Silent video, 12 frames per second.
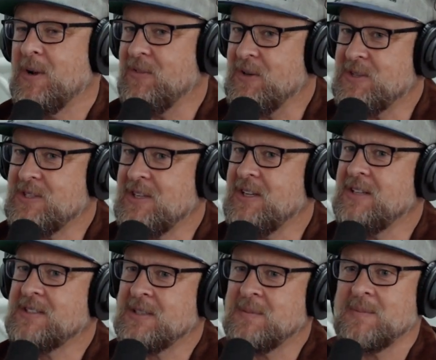but if you see
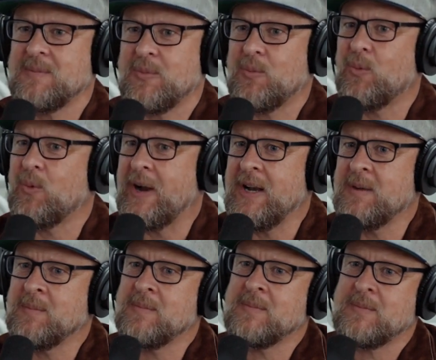some
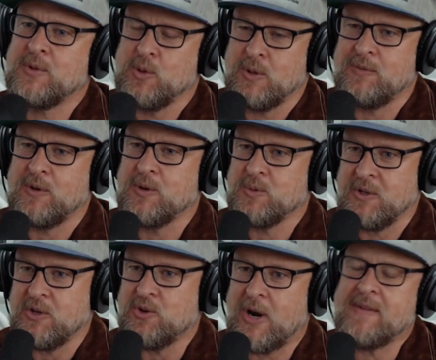random UFOs when
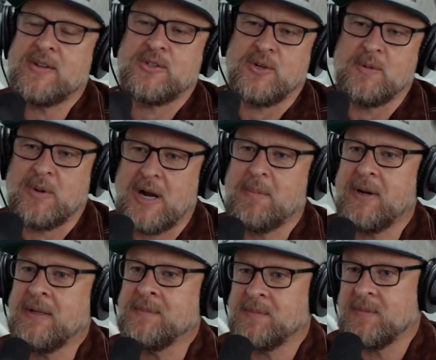you're driving to the
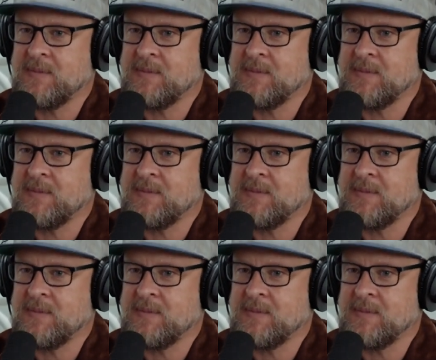property,